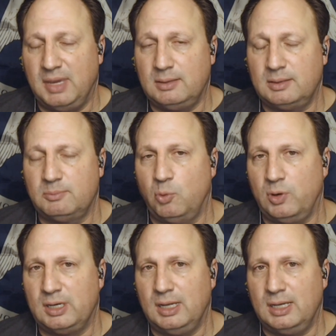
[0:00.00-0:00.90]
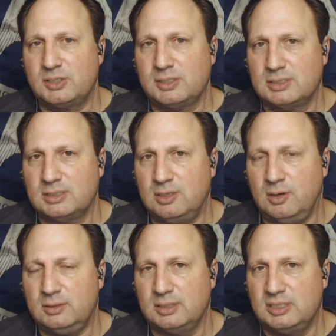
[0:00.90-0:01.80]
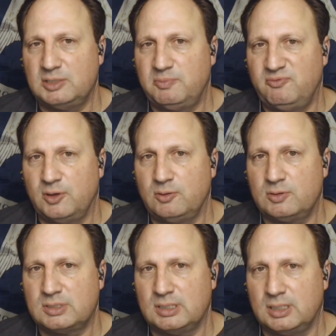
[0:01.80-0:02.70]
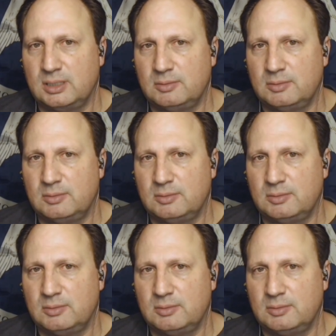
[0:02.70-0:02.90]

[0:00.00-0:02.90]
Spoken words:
make more connections and talk to these folks,